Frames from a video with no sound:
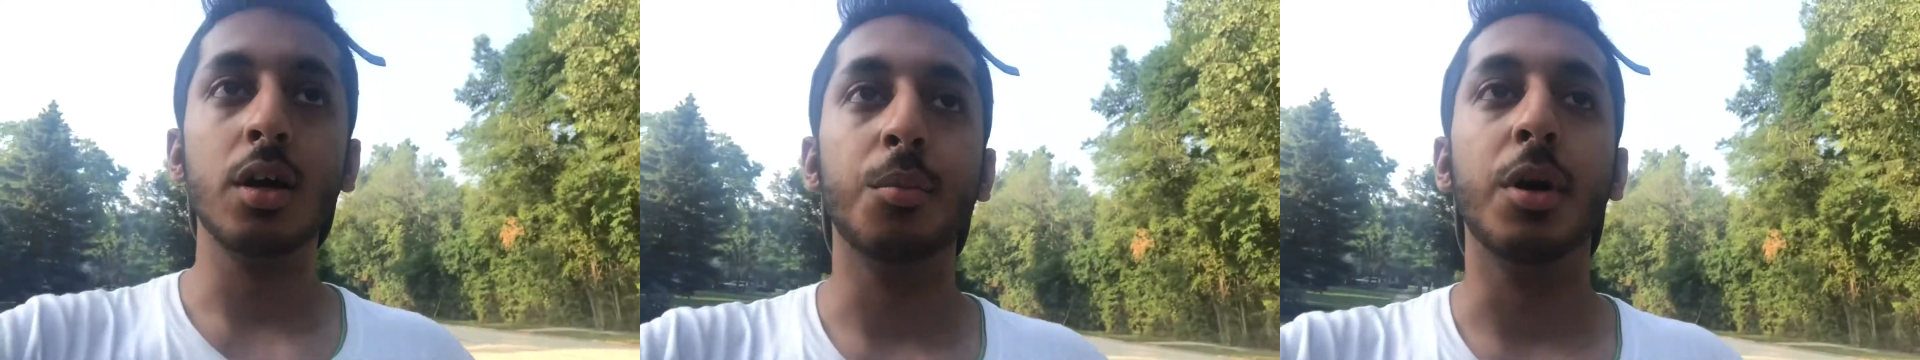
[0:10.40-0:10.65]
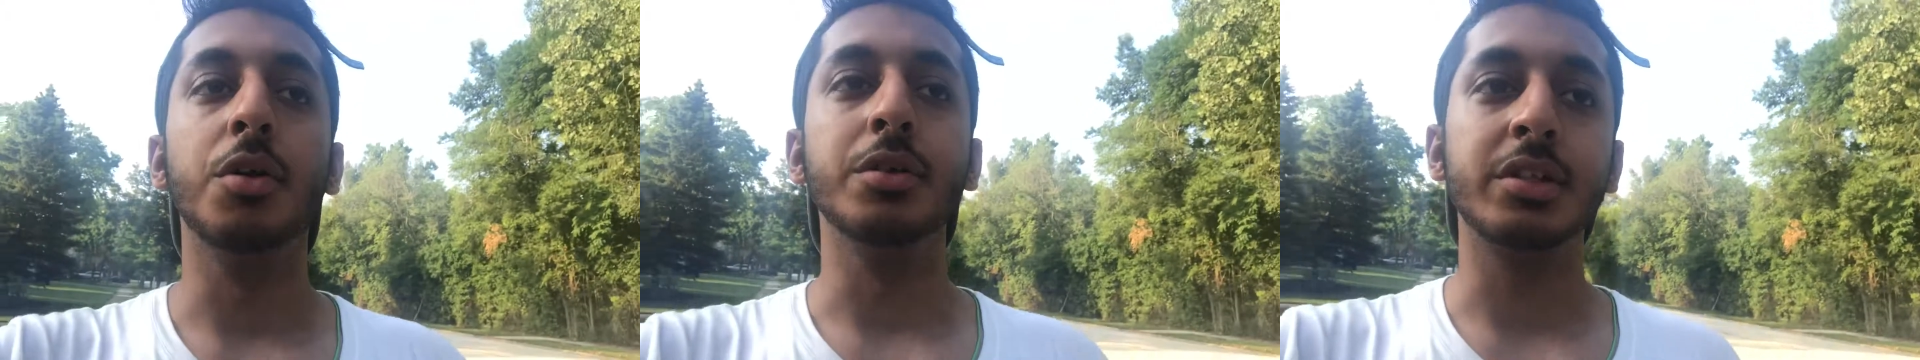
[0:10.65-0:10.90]

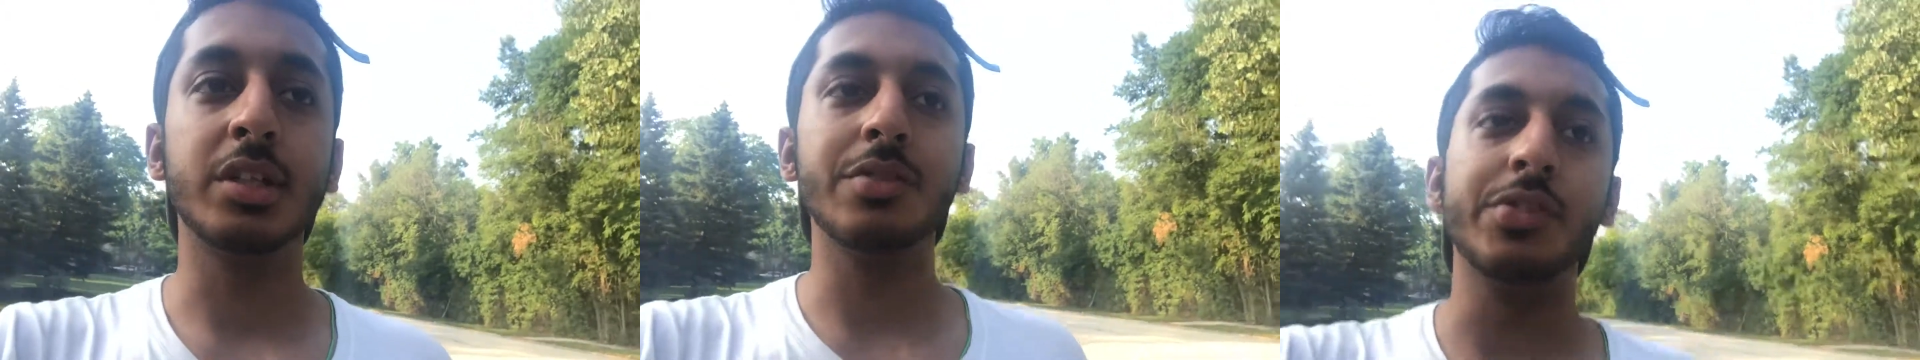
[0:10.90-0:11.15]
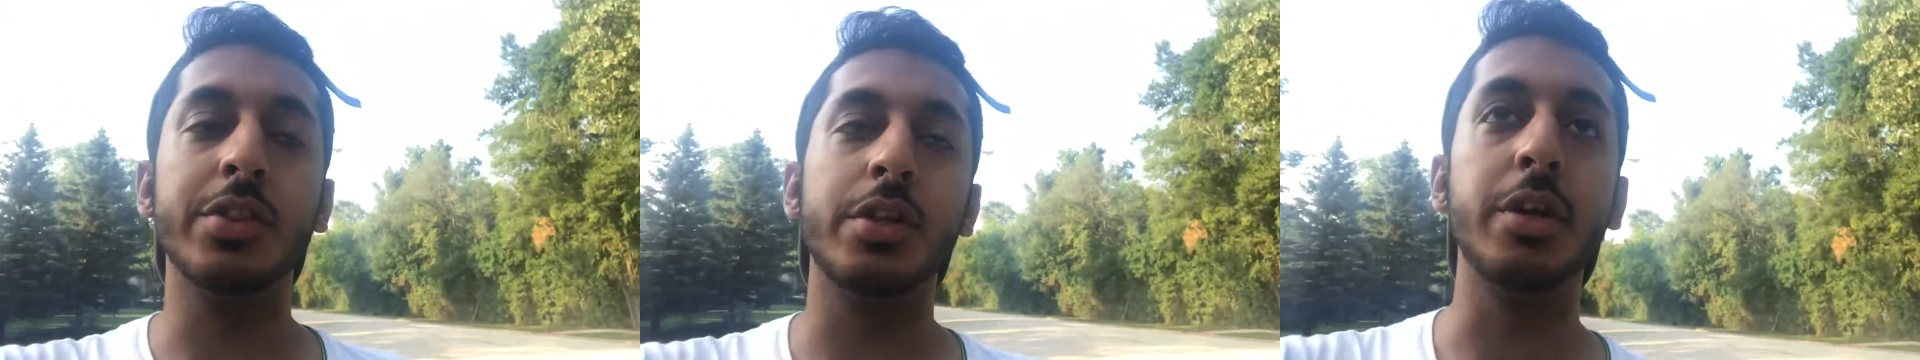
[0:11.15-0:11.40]
about
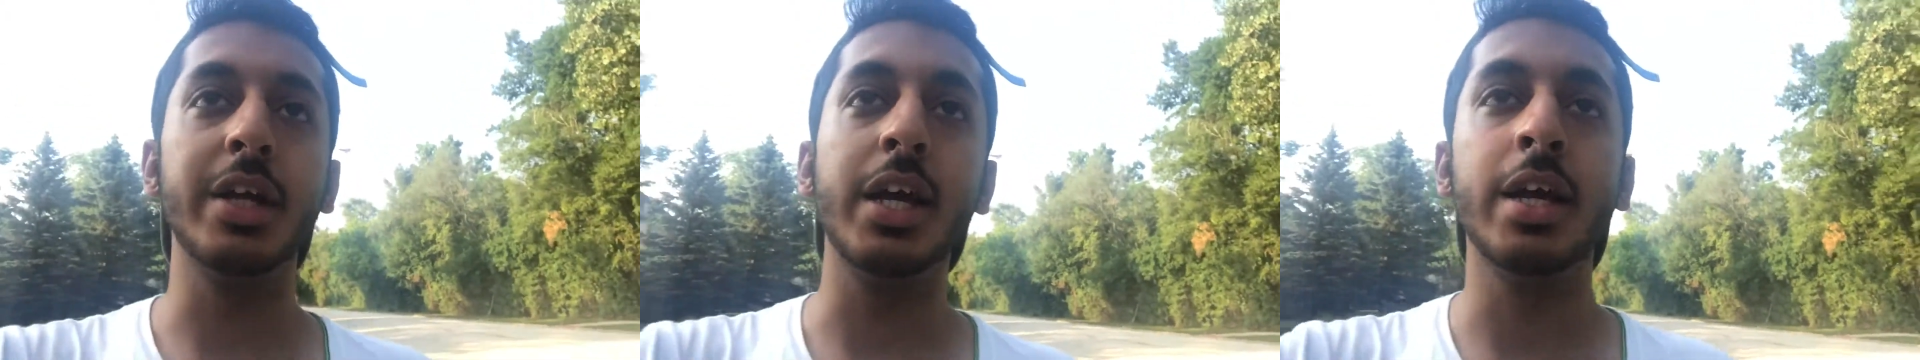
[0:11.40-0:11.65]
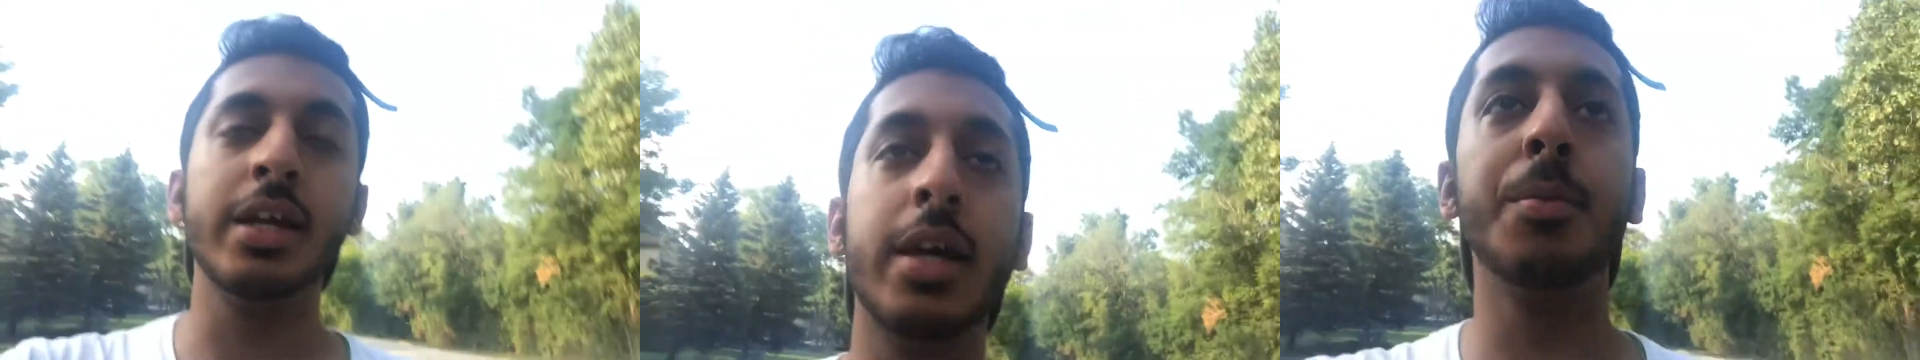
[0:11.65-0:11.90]
7:30
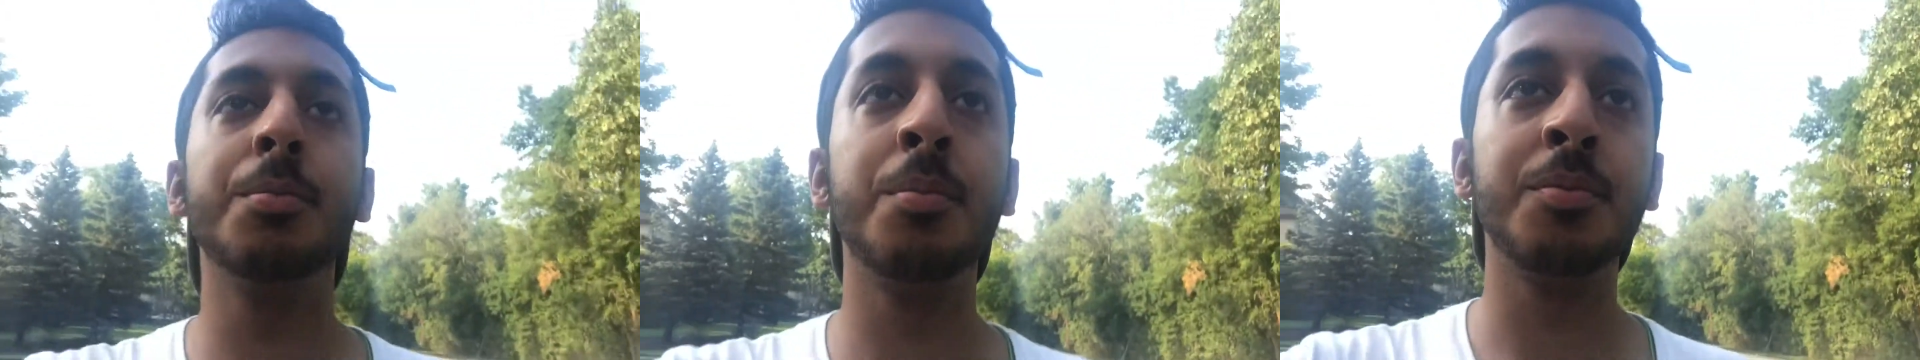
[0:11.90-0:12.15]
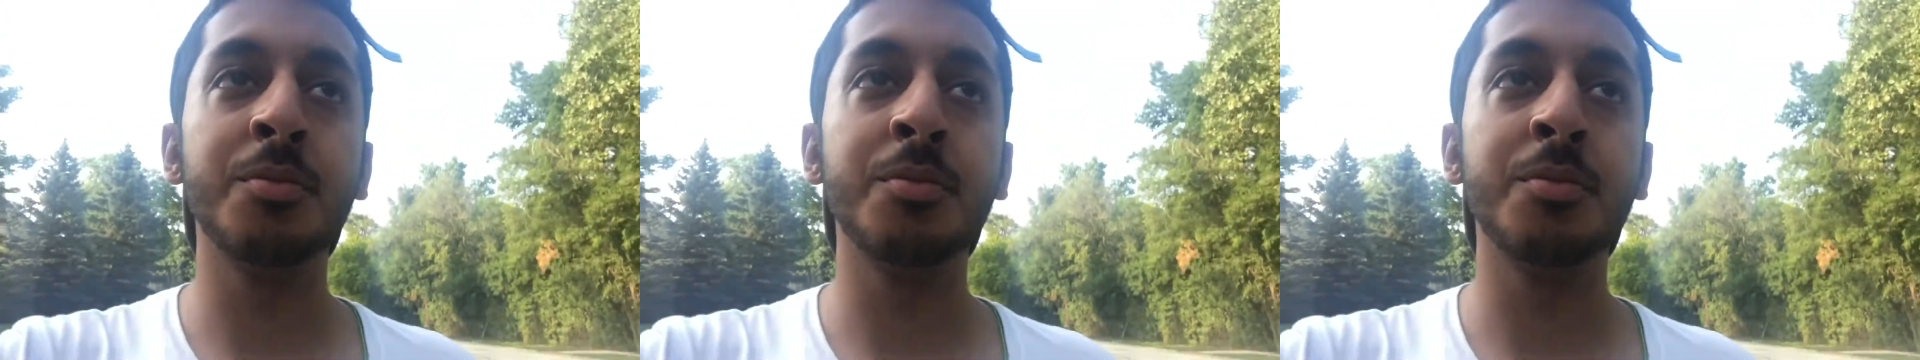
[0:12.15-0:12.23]
a.m.